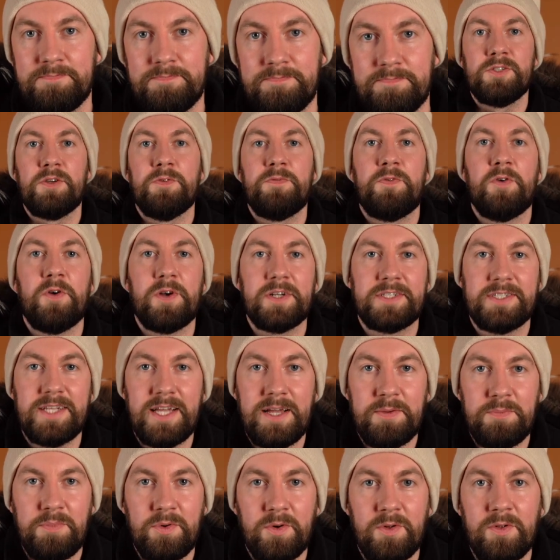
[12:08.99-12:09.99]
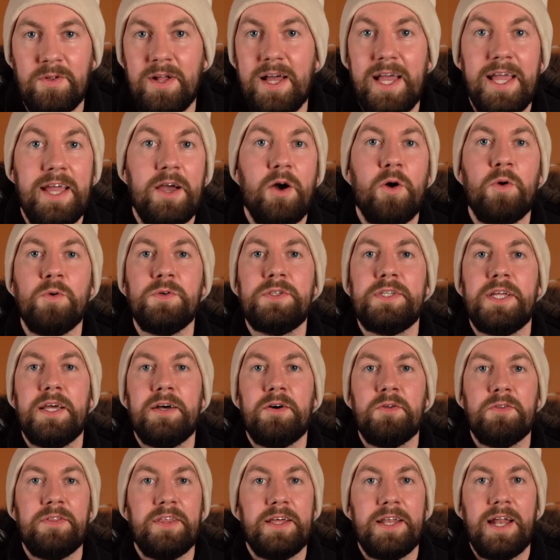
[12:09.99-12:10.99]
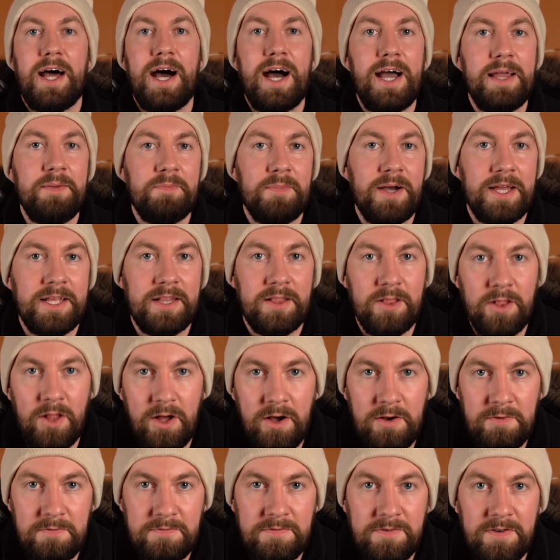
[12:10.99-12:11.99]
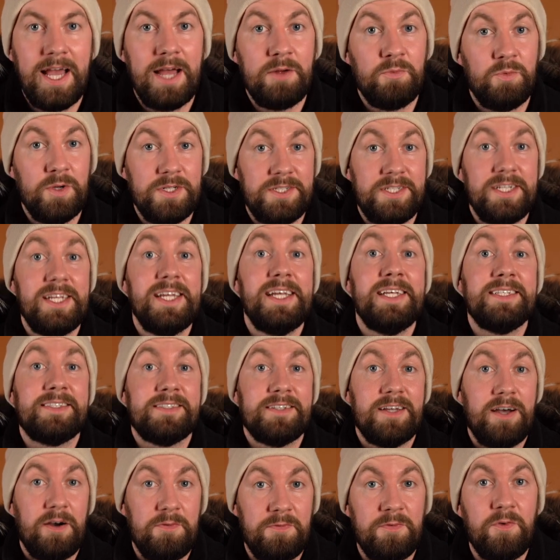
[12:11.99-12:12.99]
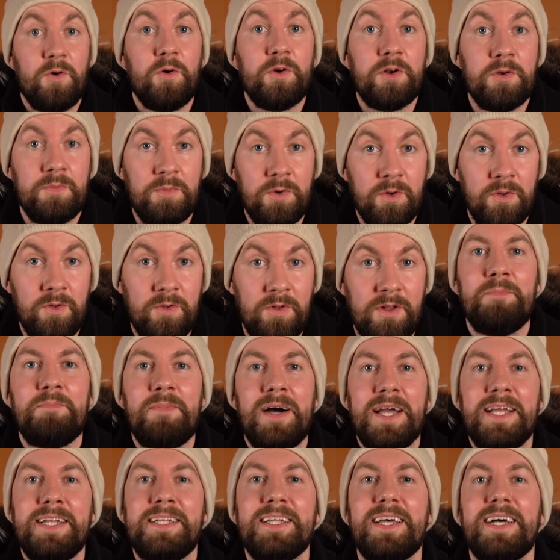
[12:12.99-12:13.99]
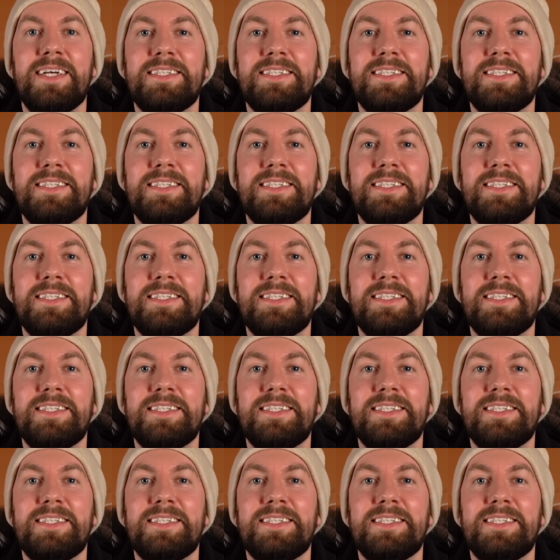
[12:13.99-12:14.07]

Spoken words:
So for example, a hotel that I might love and which is affordable might